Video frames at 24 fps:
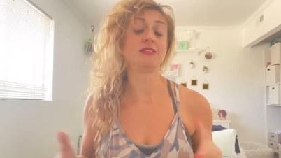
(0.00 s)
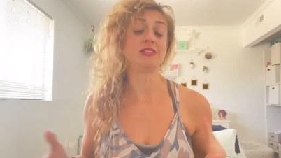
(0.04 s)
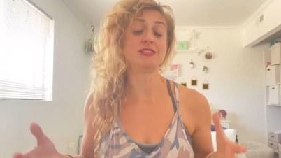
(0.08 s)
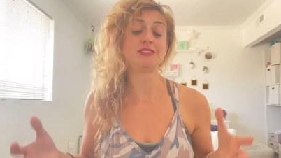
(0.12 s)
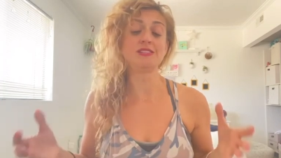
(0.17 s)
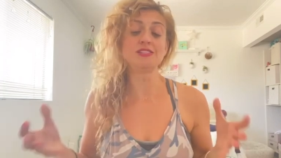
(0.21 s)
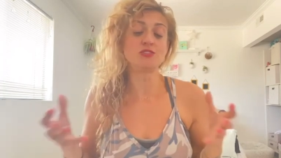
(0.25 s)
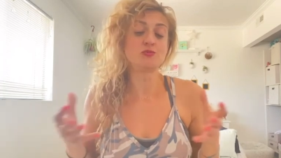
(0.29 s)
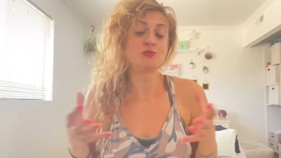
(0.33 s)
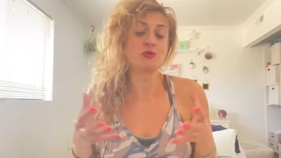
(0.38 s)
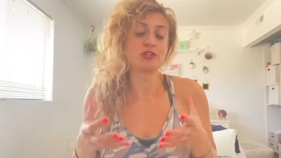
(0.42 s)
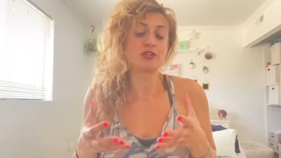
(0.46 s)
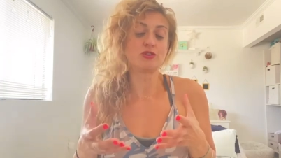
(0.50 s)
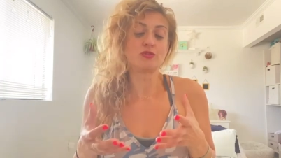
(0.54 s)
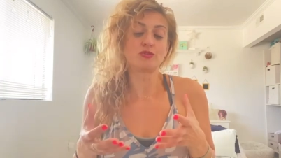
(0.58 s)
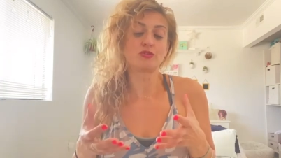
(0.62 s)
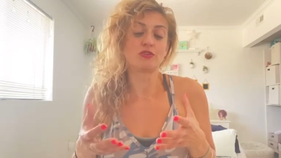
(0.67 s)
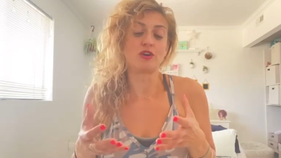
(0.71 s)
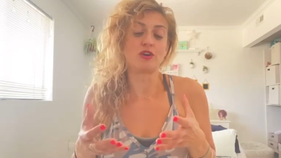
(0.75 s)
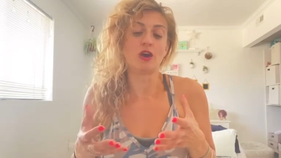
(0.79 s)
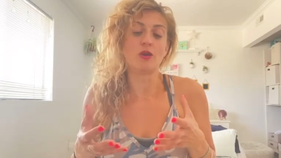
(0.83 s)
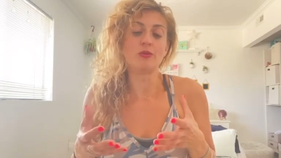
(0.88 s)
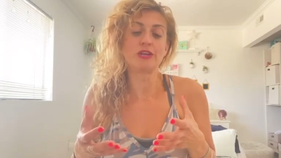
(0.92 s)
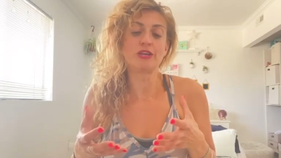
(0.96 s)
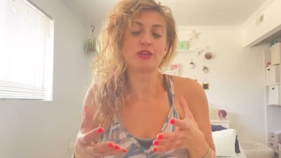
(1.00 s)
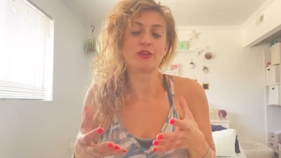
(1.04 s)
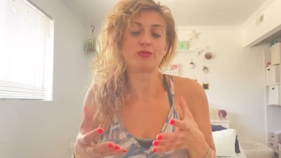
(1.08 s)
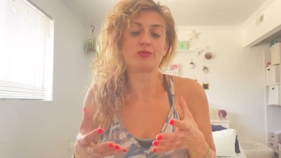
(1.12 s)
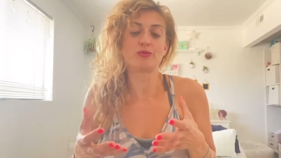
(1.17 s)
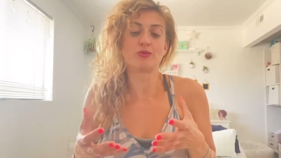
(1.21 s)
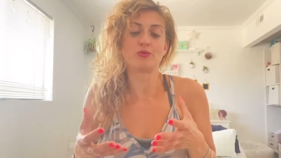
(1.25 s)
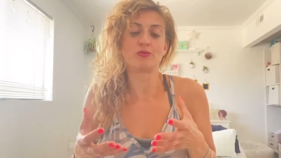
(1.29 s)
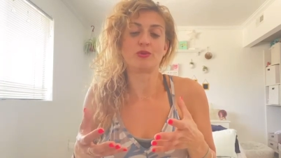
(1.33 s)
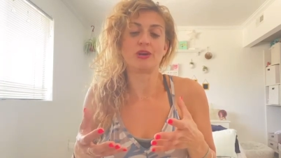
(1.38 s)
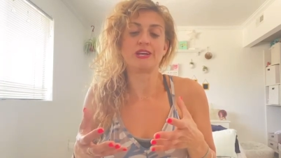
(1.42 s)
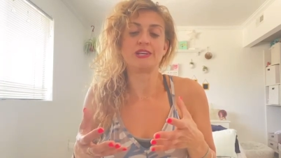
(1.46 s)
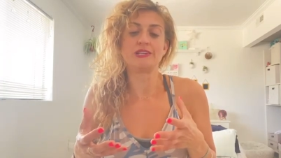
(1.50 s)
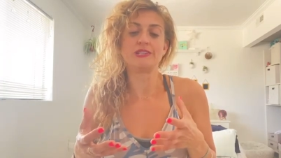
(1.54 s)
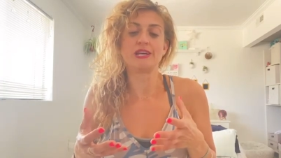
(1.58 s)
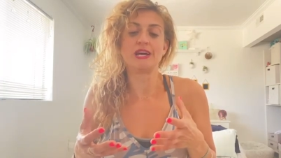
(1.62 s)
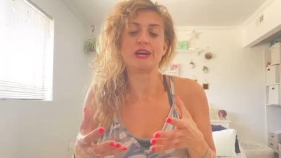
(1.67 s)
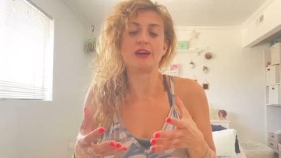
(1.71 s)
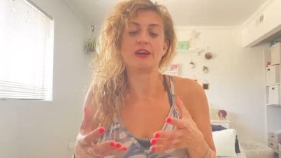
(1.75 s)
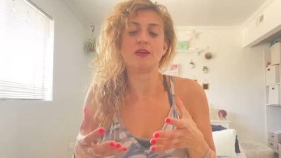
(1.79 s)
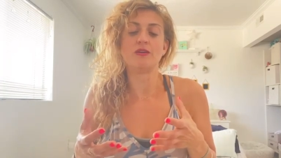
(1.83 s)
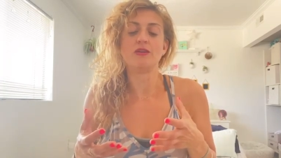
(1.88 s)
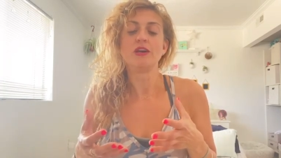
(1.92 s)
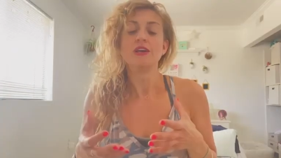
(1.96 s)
This is what you're going through right now.